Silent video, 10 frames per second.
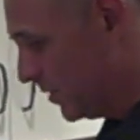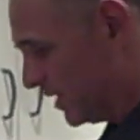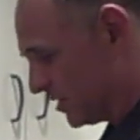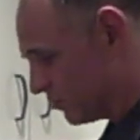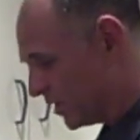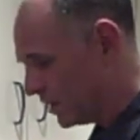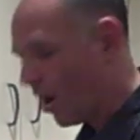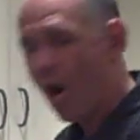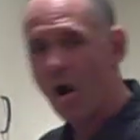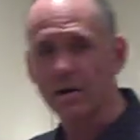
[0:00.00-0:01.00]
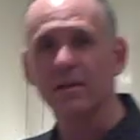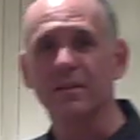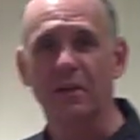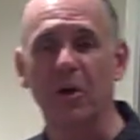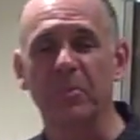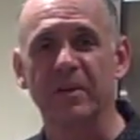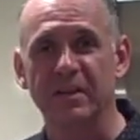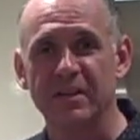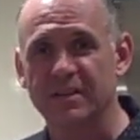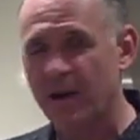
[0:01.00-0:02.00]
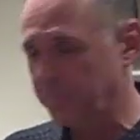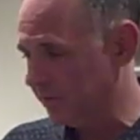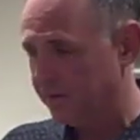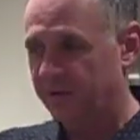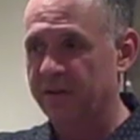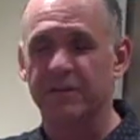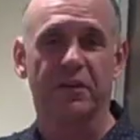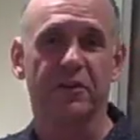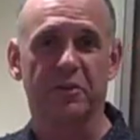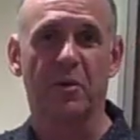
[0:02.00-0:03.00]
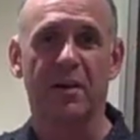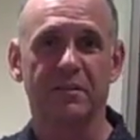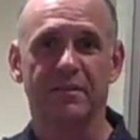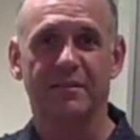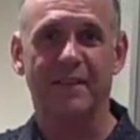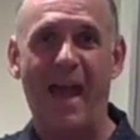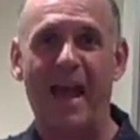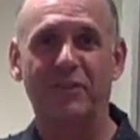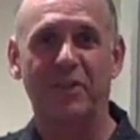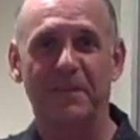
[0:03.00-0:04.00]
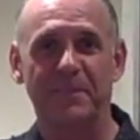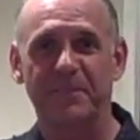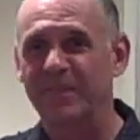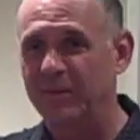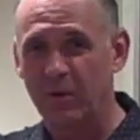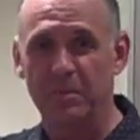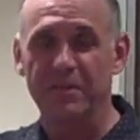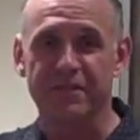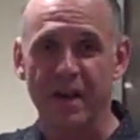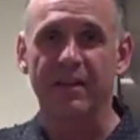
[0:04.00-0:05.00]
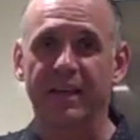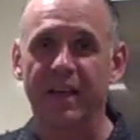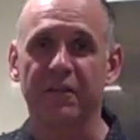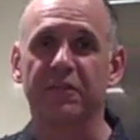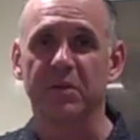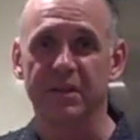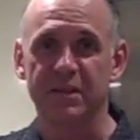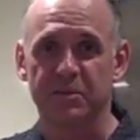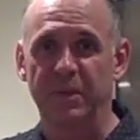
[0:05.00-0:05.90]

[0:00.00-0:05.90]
There's a real art to opening these up. First you want a hatchet. You want to be very careful with these.